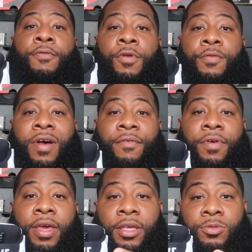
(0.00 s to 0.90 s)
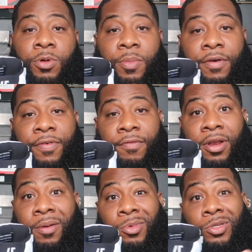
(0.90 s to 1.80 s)
45 is one of my
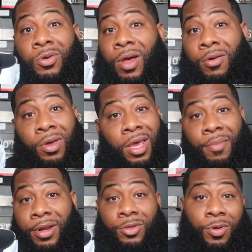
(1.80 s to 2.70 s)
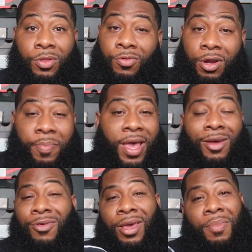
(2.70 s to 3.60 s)
favorite numbers, so I don't care about the 23 in the
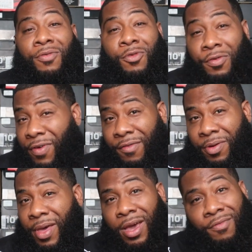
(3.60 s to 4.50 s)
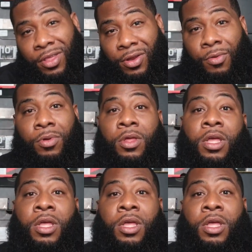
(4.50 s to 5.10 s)
back. I don't care about the 45 on the back. I really don't.